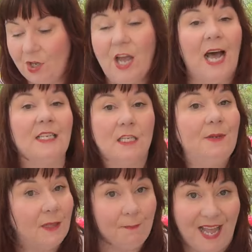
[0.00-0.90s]
it has to
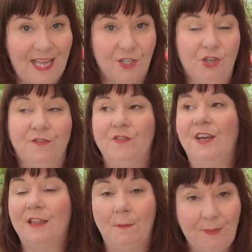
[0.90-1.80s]
be the best. You have to
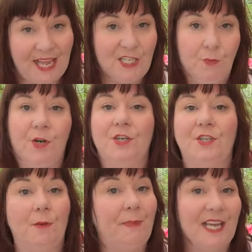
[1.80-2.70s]
find the best
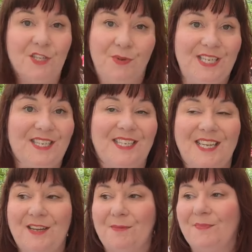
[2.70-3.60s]
words and the best way to
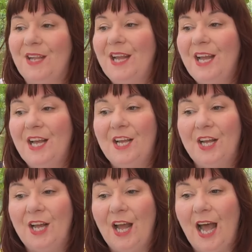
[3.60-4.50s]
say them.
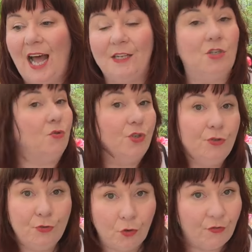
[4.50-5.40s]
And so
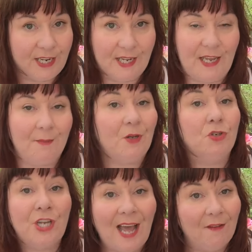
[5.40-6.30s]
you're not writing it
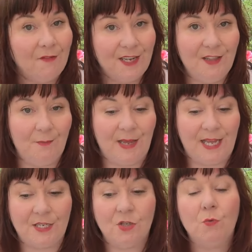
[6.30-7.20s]
because you can't find the
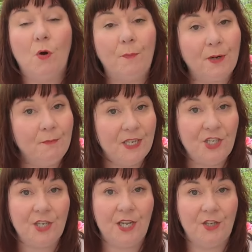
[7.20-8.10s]
best. So what
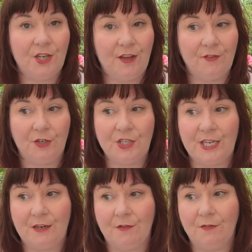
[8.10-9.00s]
permission can you give
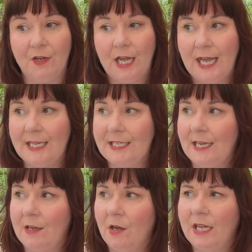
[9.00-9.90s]
yourself? Is
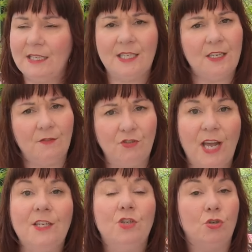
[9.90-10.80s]
it, instead of
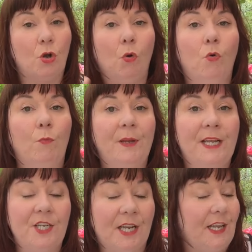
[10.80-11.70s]
trying to do a whole
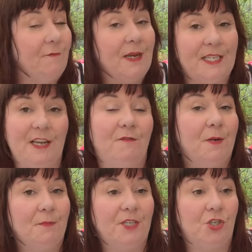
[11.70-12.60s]
page, I give myself
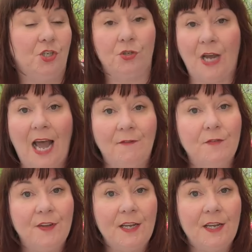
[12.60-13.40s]
permission to do half of